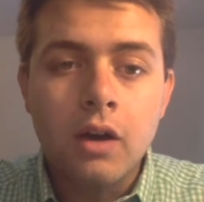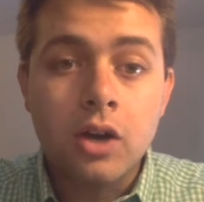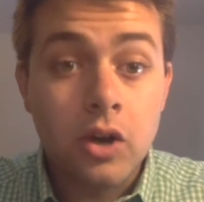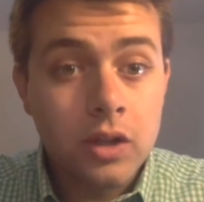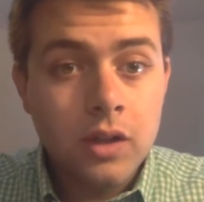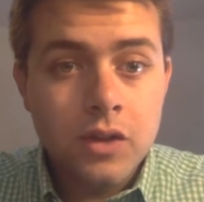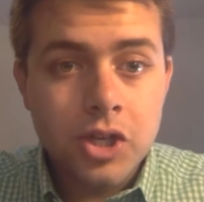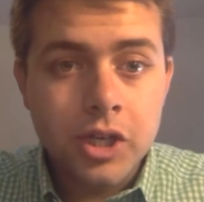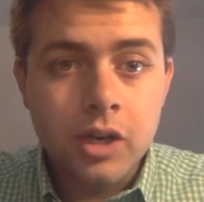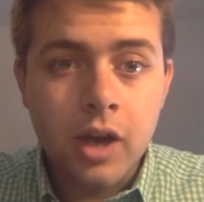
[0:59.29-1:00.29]
Currently
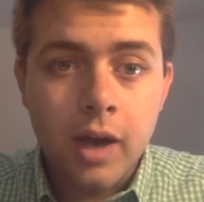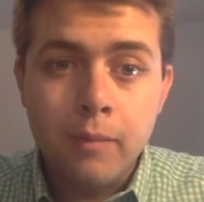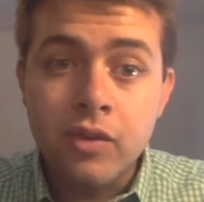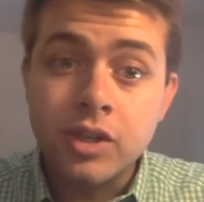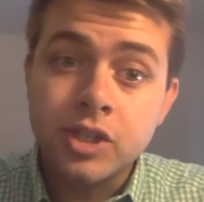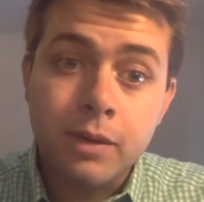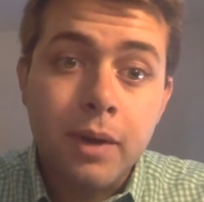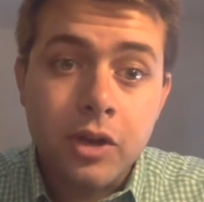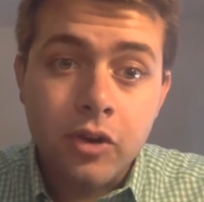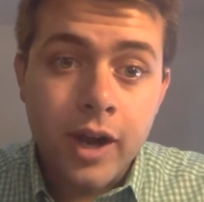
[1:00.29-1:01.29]
this year, I'm finishing up
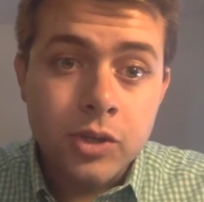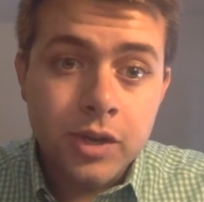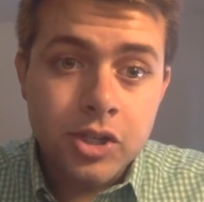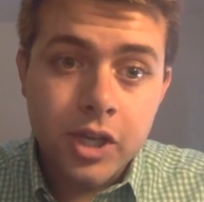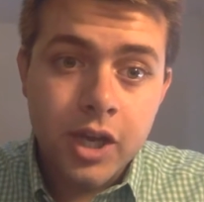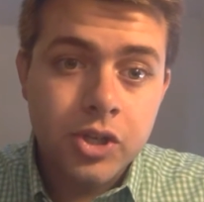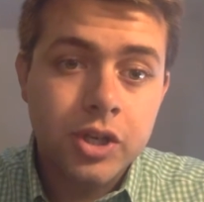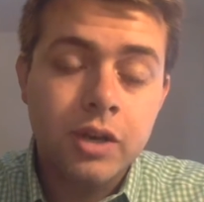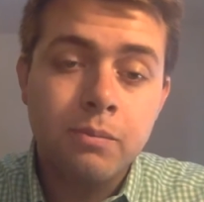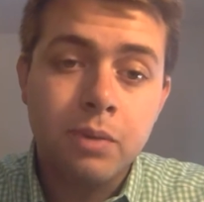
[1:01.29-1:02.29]
my undergraduate
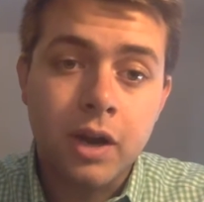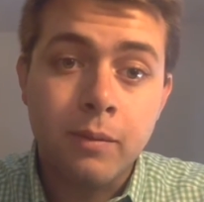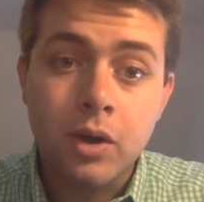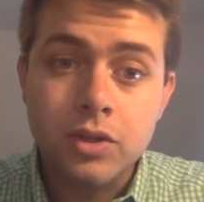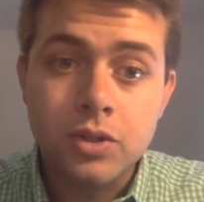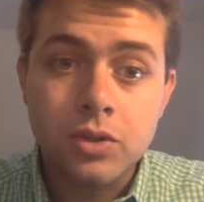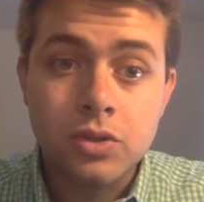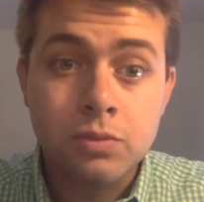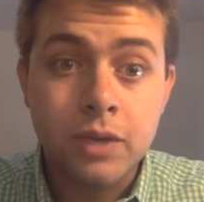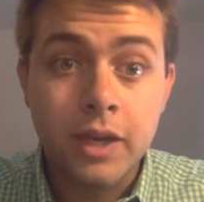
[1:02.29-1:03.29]
education, but I'm also
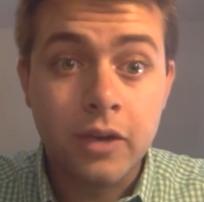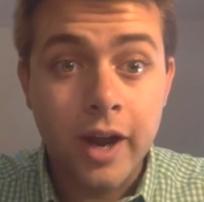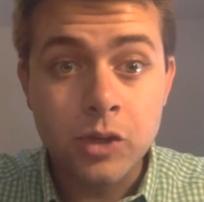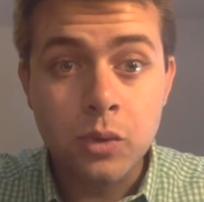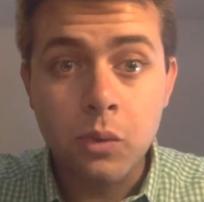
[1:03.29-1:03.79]
beginning graduate